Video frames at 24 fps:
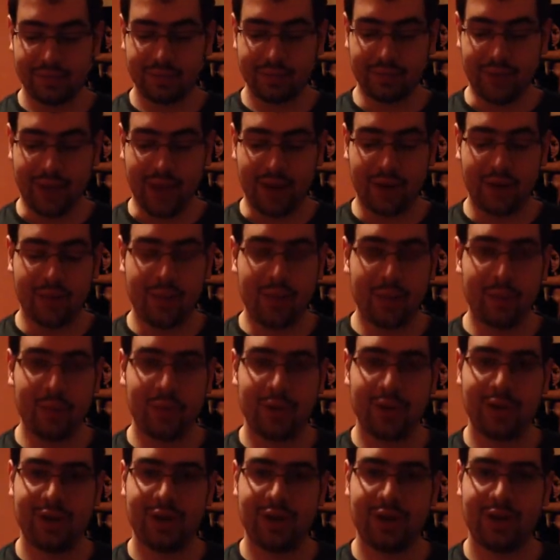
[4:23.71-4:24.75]
I remember
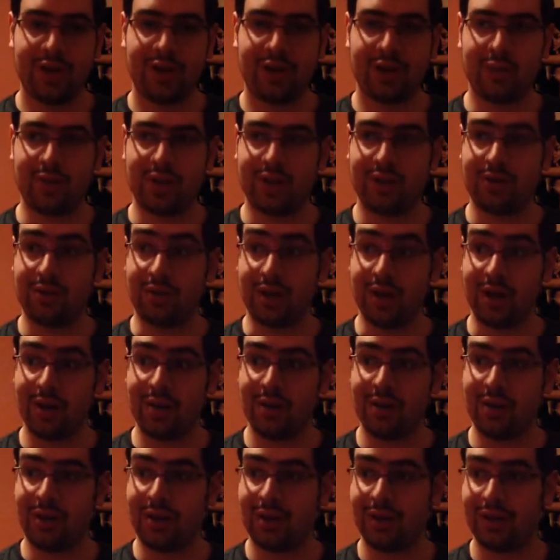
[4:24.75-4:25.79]
during the
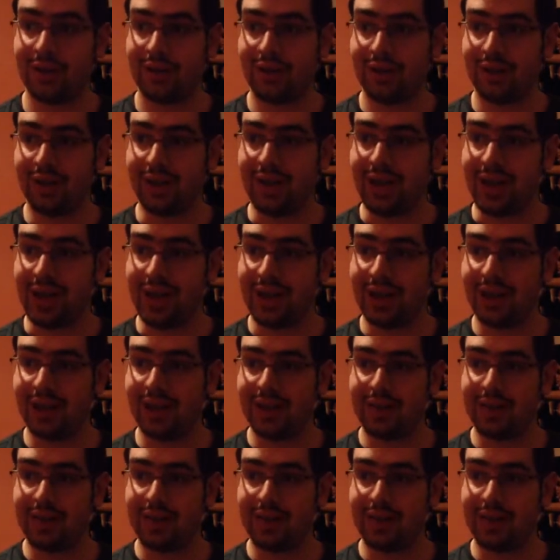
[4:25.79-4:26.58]
withdrawal, I